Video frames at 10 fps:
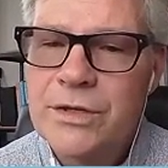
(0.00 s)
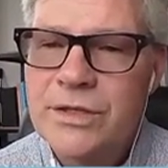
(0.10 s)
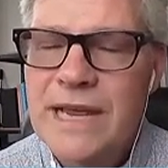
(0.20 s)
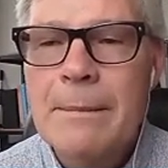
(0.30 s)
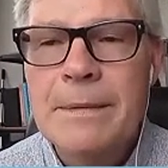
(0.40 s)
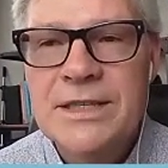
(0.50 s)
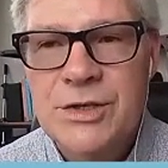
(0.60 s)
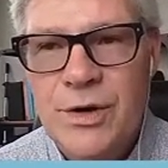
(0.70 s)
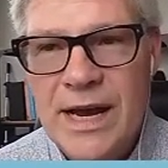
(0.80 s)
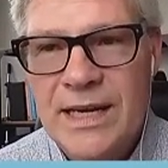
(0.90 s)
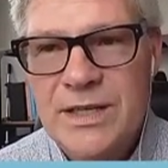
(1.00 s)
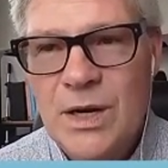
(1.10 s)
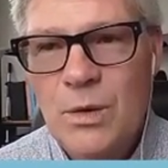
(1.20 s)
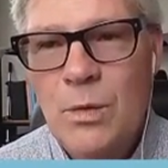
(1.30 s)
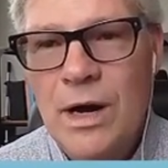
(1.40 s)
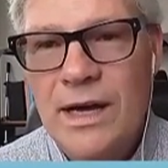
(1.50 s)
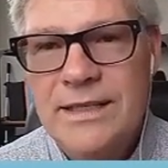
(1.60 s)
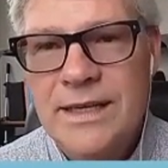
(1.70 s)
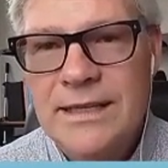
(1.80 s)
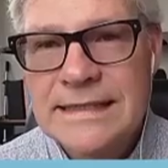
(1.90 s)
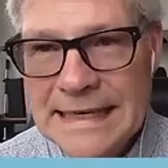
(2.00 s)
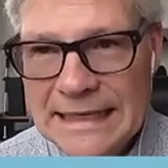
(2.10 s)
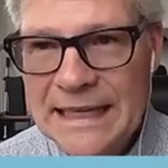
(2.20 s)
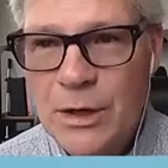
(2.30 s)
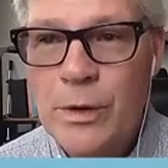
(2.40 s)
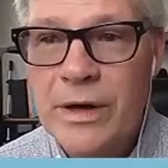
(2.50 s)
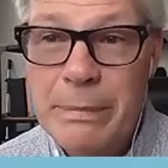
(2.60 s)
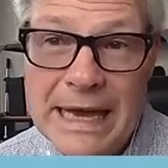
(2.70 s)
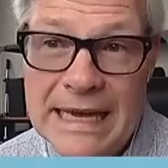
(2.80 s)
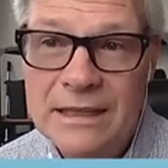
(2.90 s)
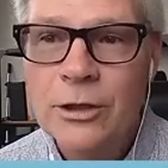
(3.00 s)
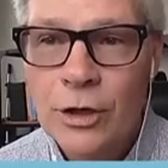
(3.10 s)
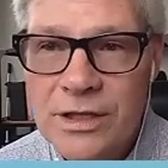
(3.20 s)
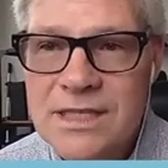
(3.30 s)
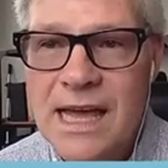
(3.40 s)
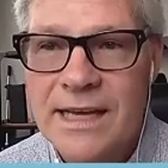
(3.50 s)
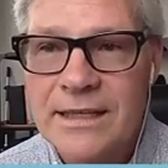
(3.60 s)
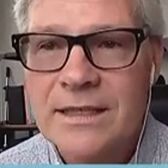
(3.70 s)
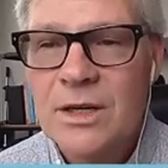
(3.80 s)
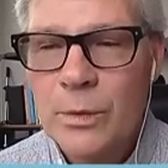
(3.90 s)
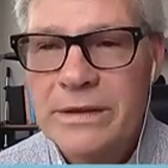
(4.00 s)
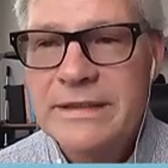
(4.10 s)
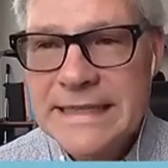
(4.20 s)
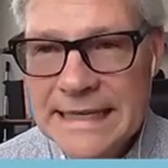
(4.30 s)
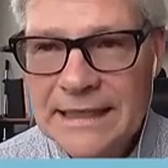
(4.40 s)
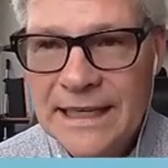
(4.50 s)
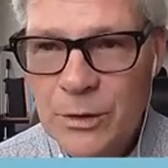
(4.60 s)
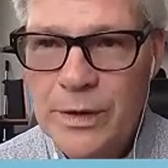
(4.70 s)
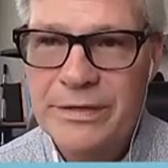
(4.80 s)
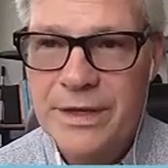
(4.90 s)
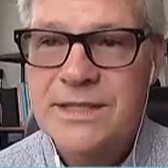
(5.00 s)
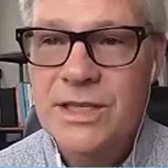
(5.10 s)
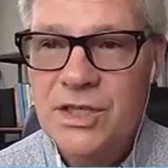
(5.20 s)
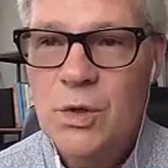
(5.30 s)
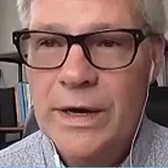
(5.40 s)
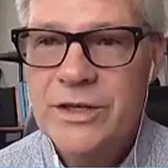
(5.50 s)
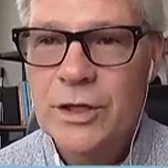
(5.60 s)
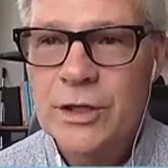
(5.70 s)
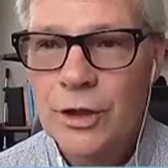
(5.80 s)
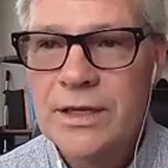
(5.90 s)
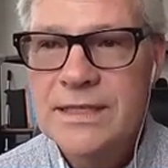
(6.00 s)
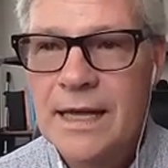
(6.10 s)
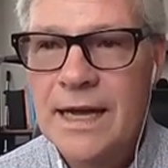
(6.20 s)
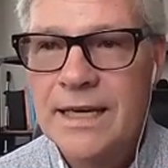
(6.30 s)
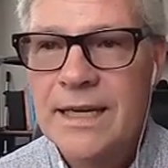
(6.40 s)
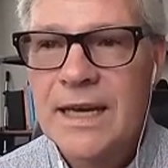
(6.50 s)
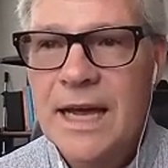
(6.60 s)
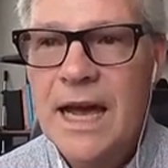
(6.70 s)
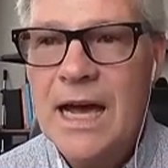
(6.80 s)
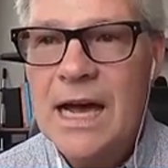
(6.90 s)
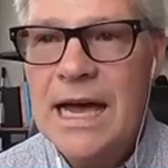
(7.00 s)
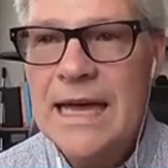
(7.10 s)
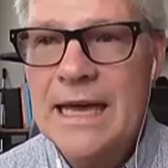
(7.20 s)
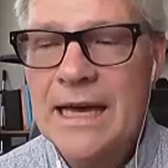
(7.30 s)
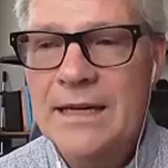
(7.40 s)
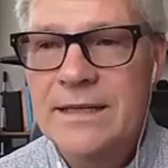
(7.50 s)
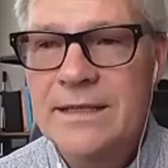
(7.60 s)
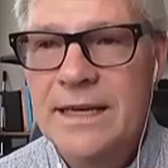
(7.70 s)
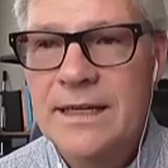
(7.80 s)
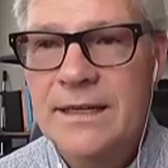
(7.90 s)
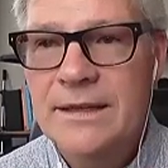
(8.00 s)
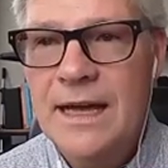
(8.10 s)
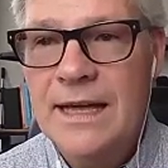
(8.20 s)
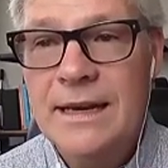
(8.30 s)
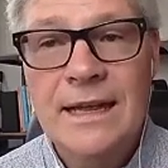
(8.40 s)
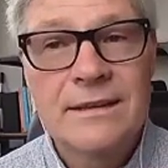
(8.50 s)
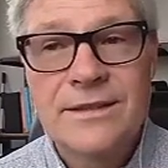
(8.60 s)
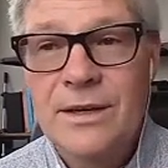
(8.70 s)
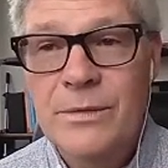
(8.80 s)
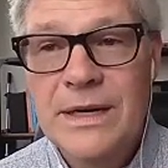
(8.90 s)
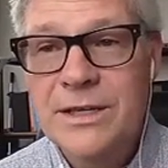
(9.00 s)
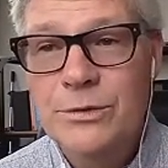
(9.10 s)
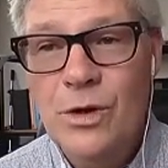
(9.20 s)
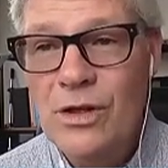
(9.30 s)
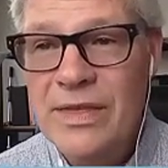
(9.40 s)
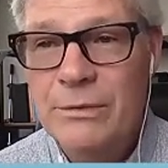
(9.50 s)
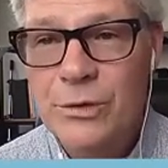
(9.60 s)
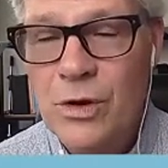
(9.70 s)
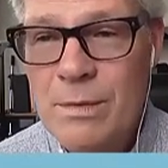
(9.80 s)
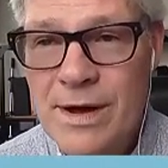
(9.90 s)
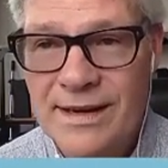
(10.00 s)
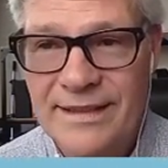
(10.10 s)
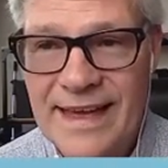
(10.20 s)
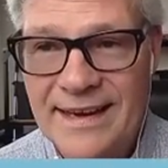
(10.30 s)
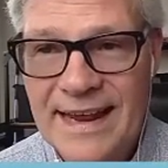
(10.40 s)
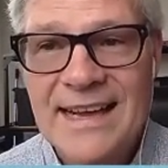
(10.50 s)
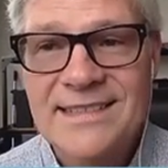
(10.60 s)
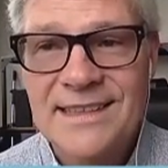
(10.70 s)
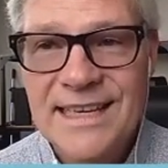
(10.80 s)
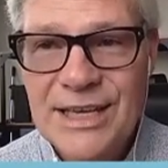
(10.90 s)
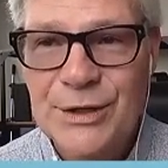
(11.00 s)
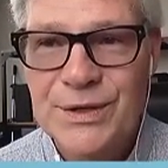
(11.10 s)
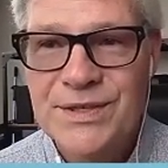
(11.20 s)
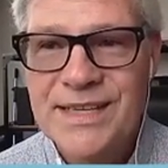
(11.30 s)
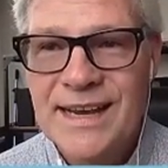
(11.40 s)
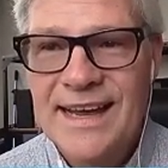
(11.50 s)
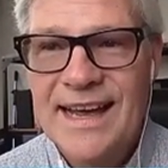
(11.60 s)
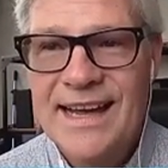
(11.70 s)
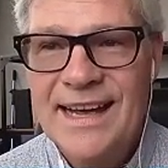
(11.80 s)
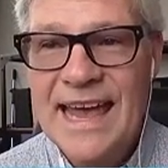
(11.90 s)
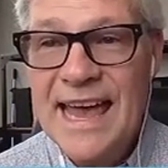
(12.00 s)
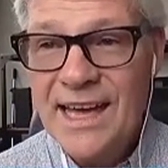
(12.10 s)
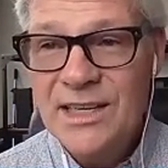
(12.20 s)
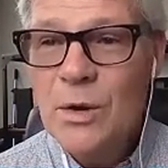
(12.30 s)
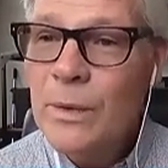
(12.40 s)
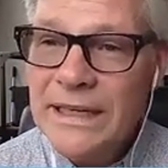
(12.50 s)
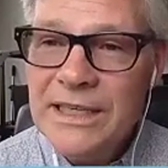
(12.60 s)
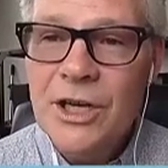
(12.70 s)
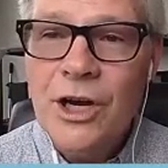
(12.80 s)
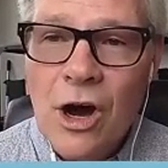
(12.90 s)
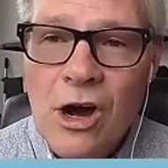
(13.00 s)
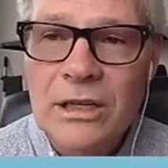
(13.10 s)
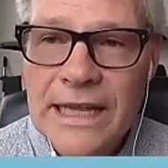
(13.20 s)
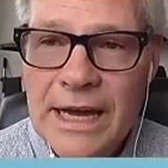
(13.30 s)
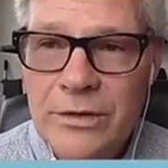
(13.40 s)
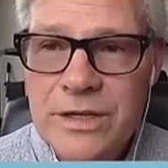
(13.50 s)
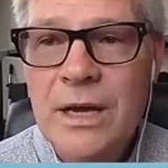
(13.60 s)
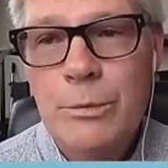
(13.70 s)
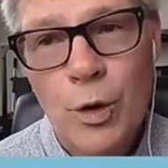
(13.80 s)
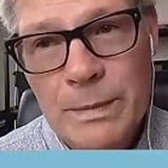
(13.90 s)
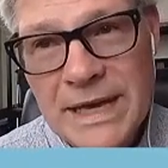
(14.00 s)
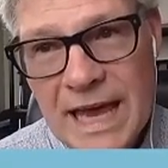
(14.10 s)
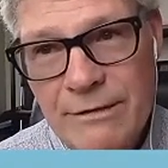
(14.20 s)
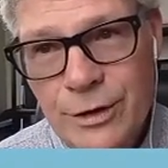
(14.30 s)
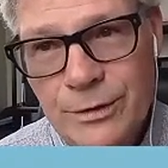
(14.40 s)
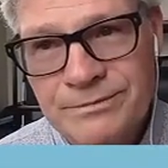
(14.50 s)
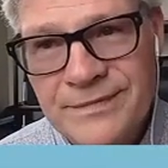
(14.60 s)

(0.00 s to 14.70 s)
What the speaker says: demonstrate what dealing with pain looks like, with dealing with the situation looks like, and we need to role model that as leaders, and we need to call out poor behavior